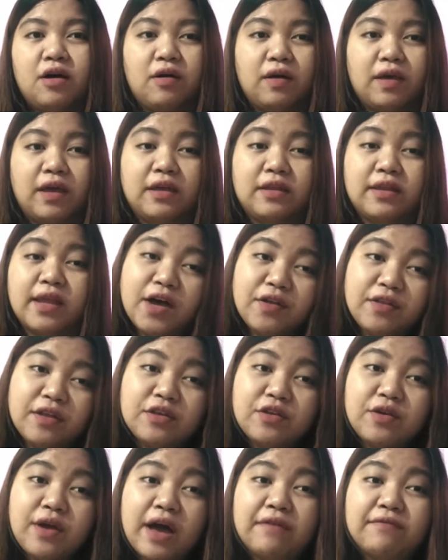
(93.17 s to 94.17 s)
Okay, now
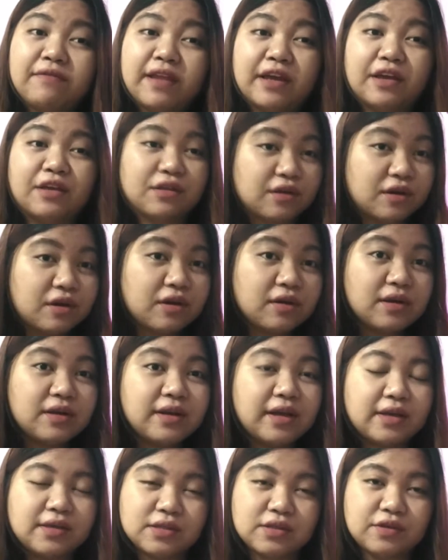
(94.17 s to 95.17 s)
that you have like 30
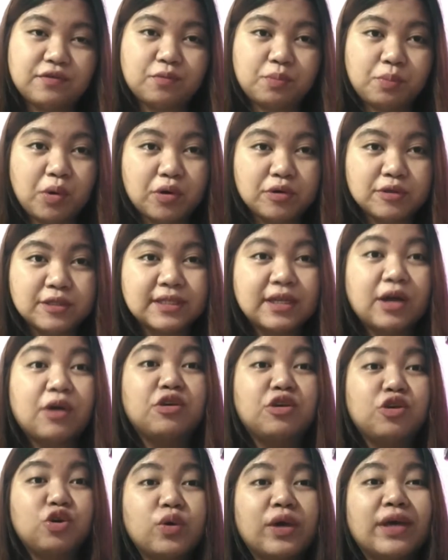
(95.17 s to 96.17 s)
days of posts, now
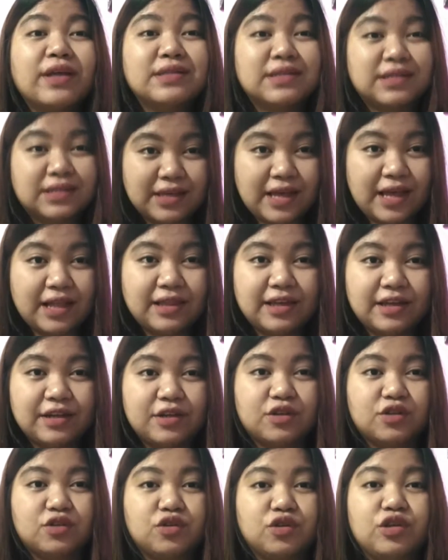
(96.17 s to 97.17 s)
you can sell it
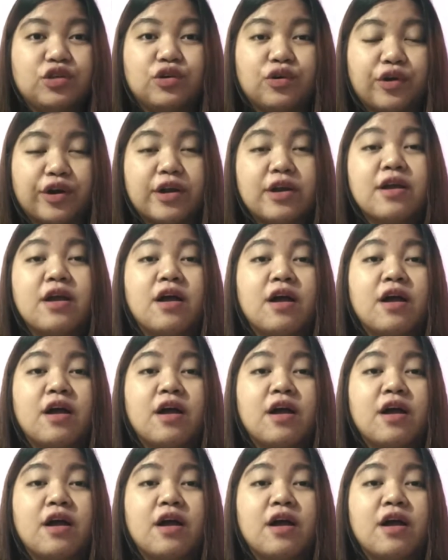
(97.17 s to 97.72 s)
to your